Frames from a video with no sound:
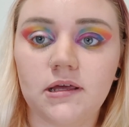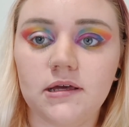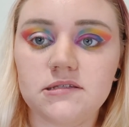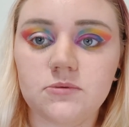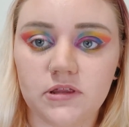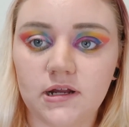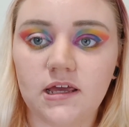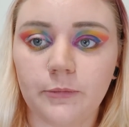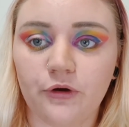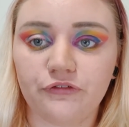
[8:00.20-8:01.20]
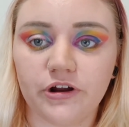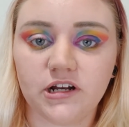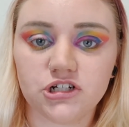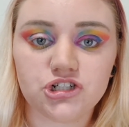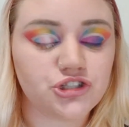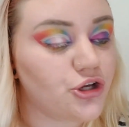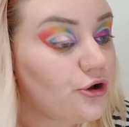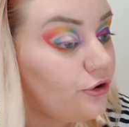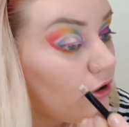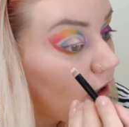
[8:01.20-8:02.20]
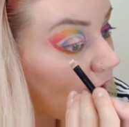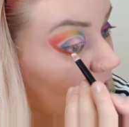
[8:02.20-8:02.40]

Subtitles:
years with an emo fringe, so I